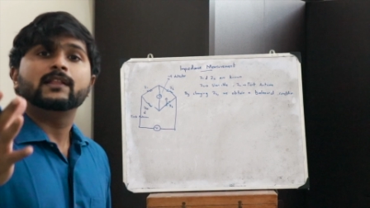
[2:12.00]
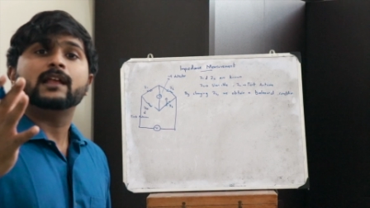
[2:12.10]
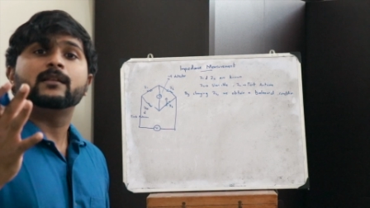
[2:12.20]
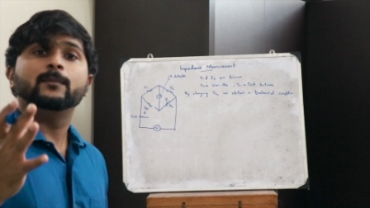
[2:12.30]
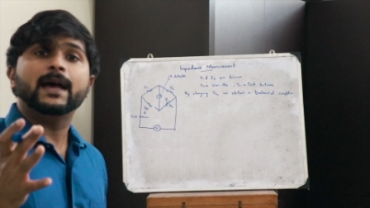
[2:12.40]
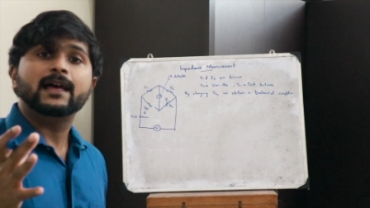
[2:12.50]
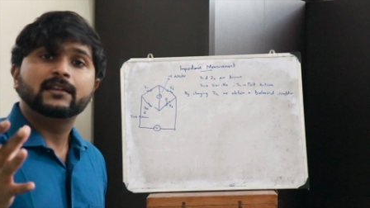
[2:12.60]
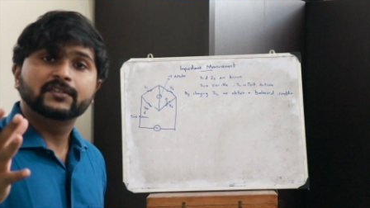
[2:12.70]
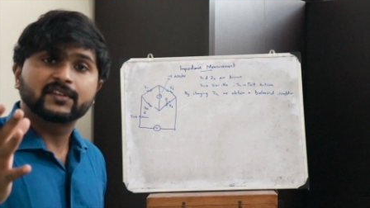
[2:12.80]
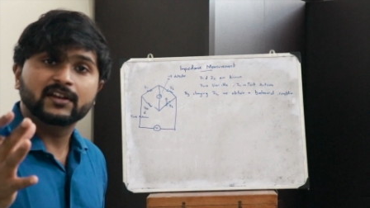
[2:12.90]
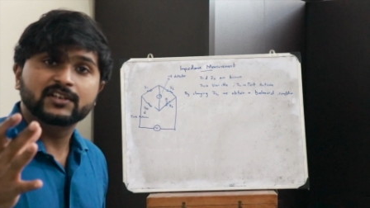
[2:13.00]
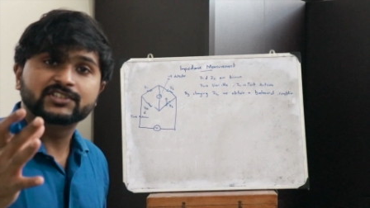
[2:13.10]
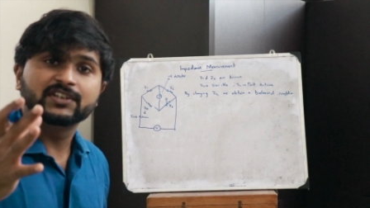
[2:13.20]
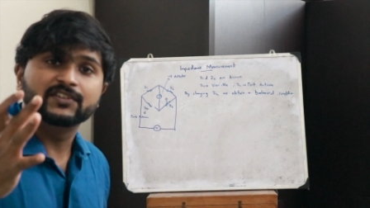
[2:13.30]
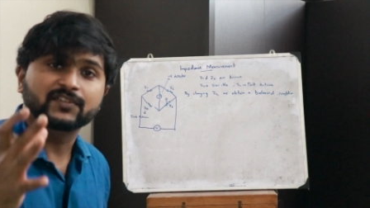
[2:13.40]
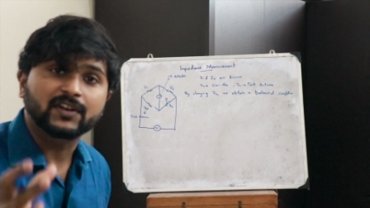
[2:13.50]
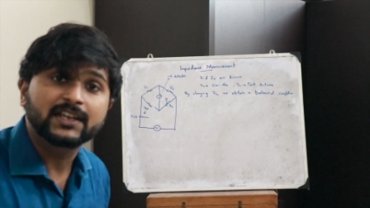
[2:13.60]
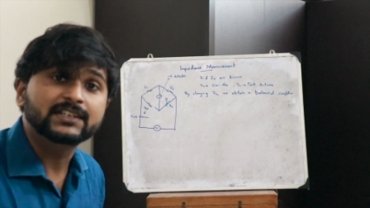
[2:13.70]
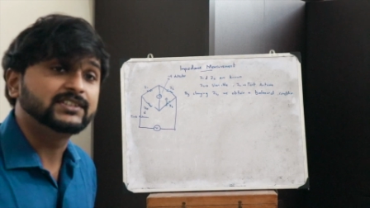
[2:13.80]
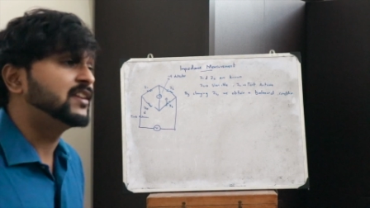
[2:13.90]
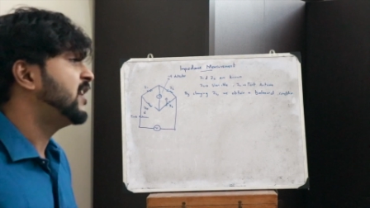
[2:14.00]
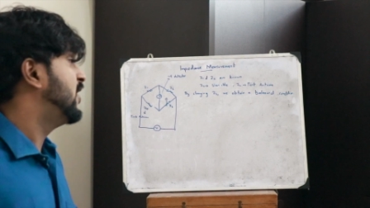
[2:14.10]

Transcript: that a balanced condition is reached